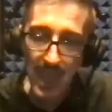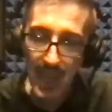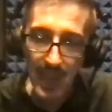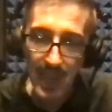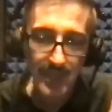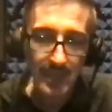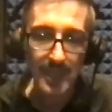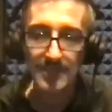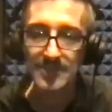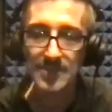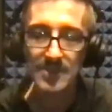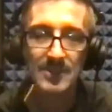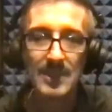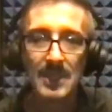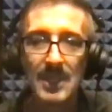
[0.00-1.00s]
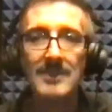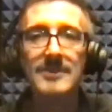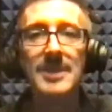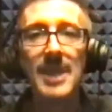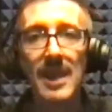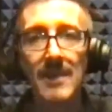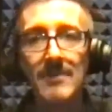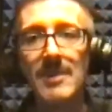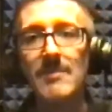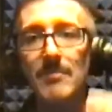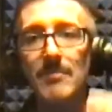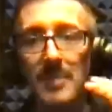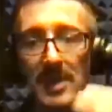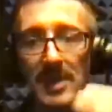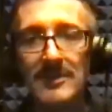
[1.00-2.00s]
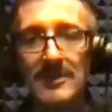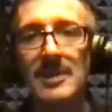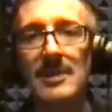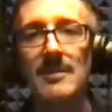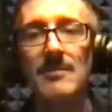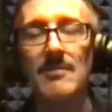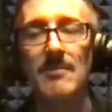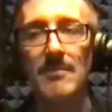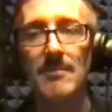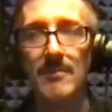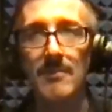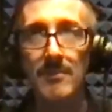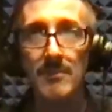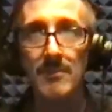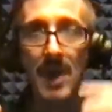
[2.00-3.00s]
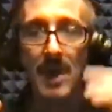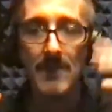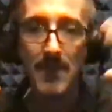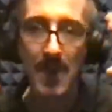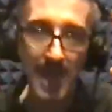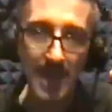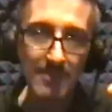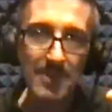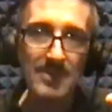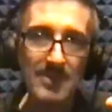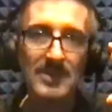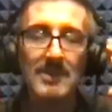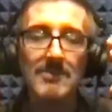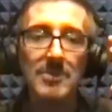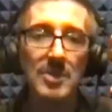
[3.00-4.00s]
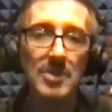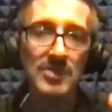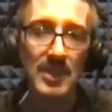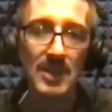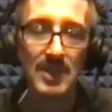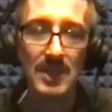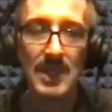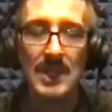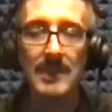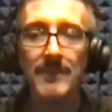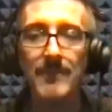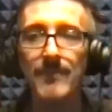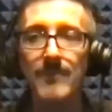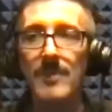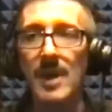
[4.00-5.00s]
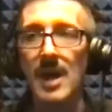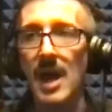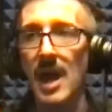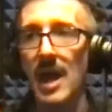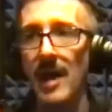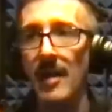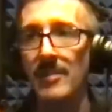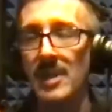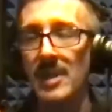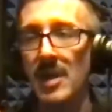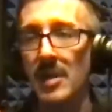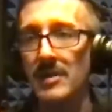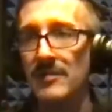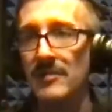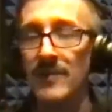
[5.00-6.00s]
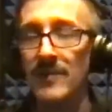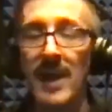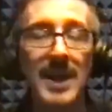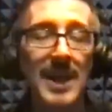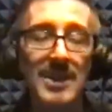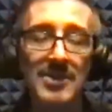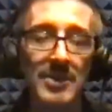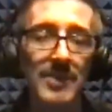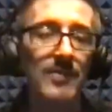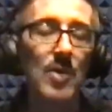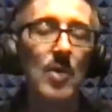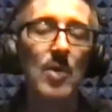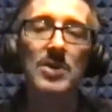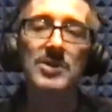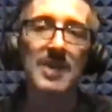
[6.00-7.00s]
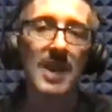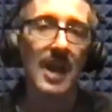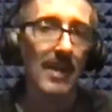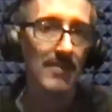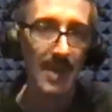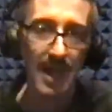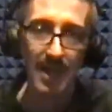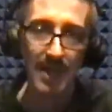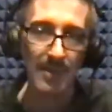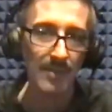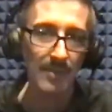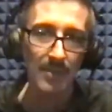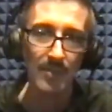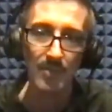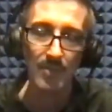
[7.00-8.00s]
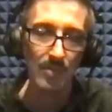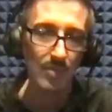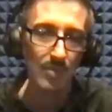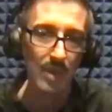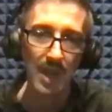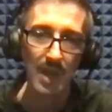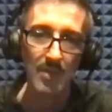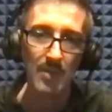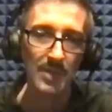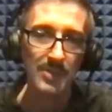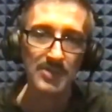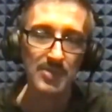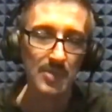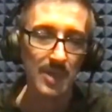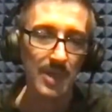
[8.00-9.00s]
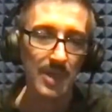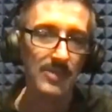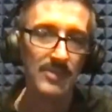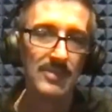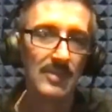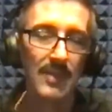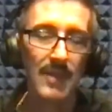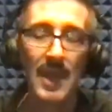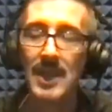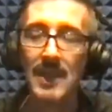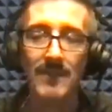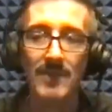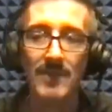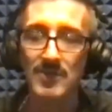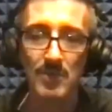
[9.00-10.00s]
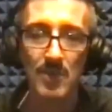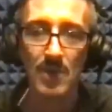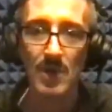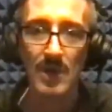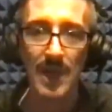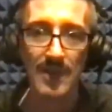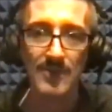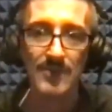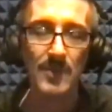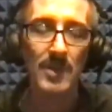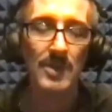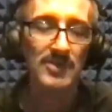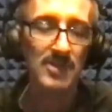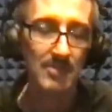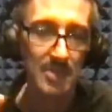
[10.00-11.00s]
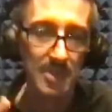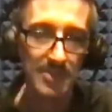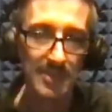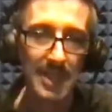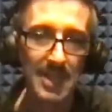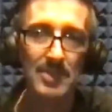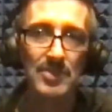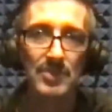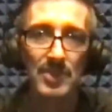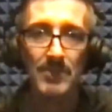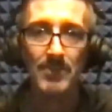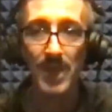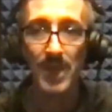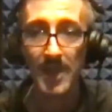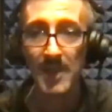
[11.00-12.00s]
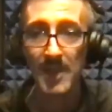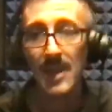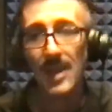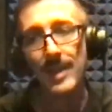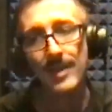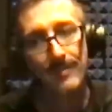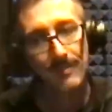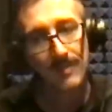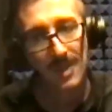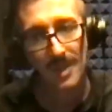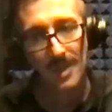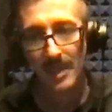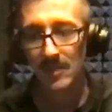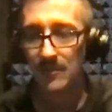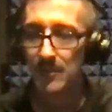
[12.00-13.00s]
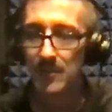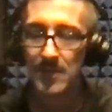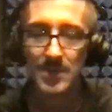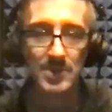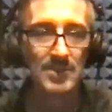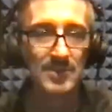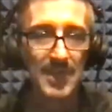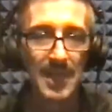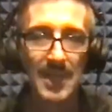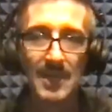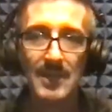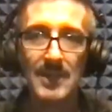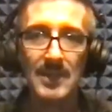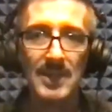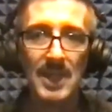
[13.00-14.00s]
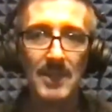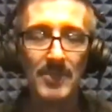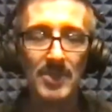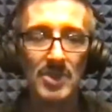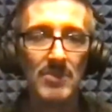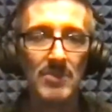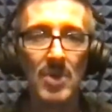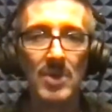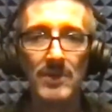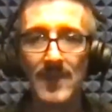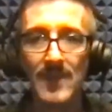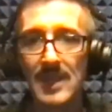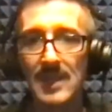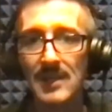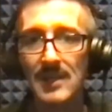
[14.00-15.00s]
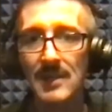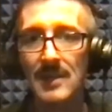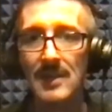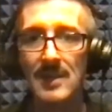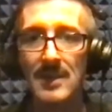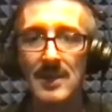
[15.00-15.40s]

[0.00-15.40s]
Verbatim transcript: And it's just, it's kept me busy, my mind busy musically. You know, it's financially, of course, I'm not where I once was, any of us were as far as the music industry, but as far as your sanity and keeping you motivated